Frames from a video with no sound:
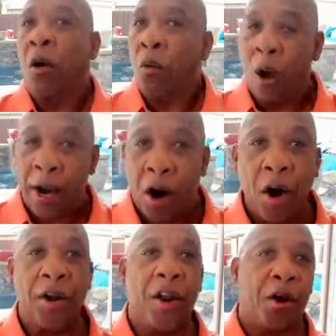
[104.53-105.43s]
What
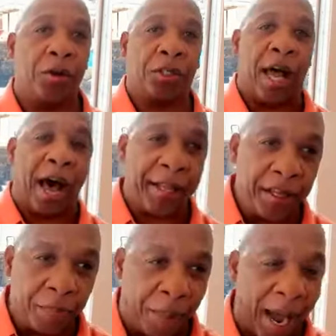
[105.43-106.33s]
are notes? How do
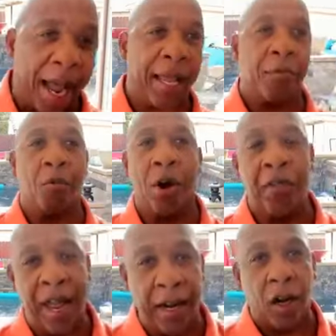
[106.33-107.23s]
you buy them? Where are
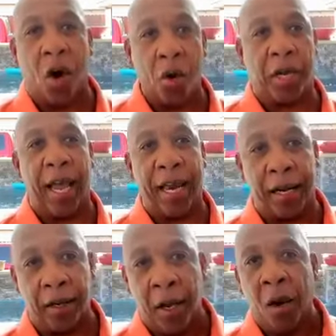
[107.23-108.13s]
they
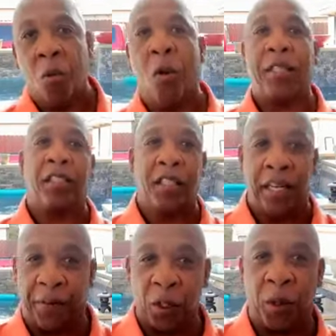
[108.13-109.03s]
located? What's the
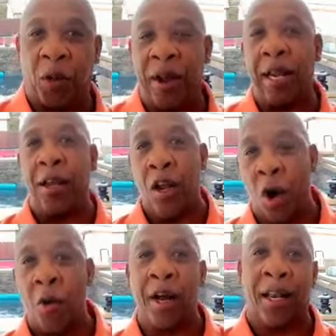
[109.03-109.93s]
difference between a
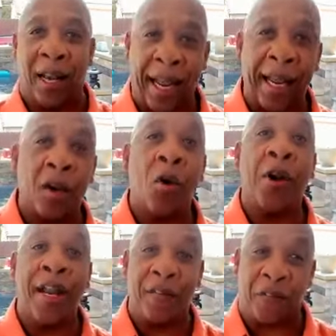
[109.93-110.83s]
note, a
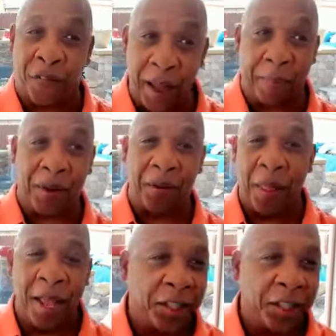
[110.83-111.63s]
landlord, and a flipper?